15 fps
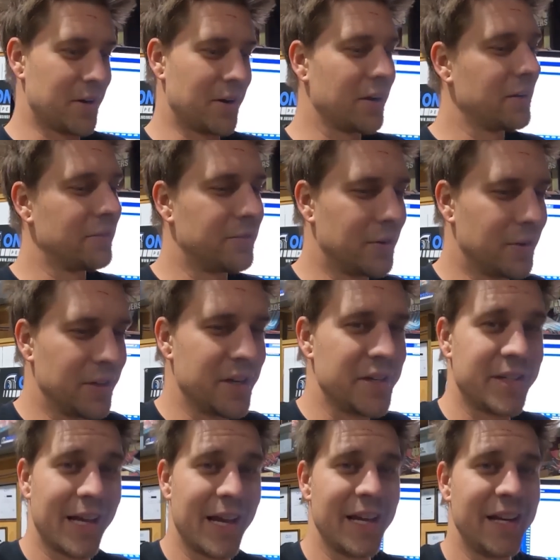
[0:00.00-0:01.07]
I reckon for at
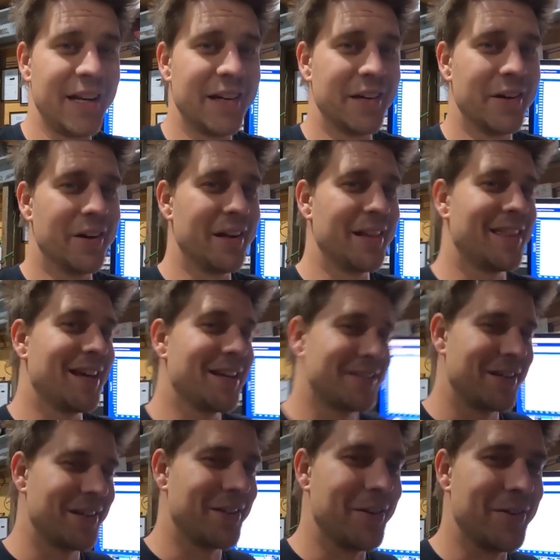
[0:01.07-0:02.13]
least 80 to
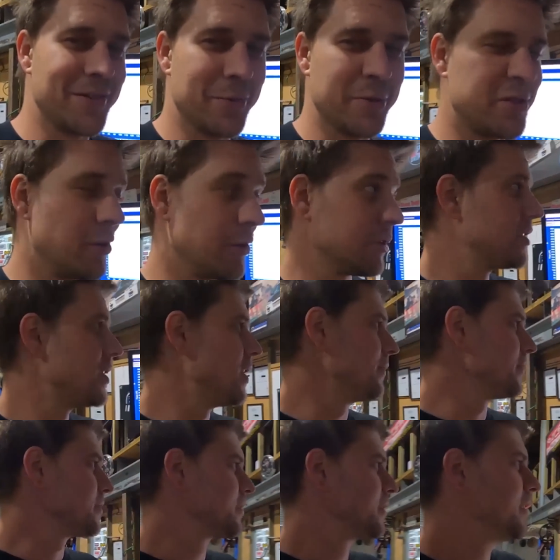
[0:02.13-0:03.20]
90,000 of those, it was not
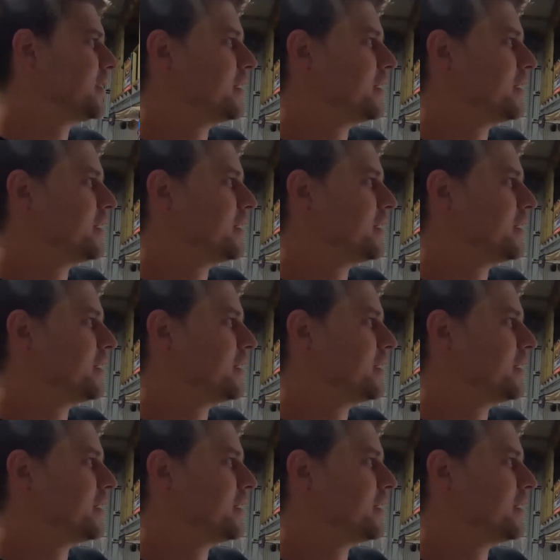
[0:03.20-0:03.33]
serviced.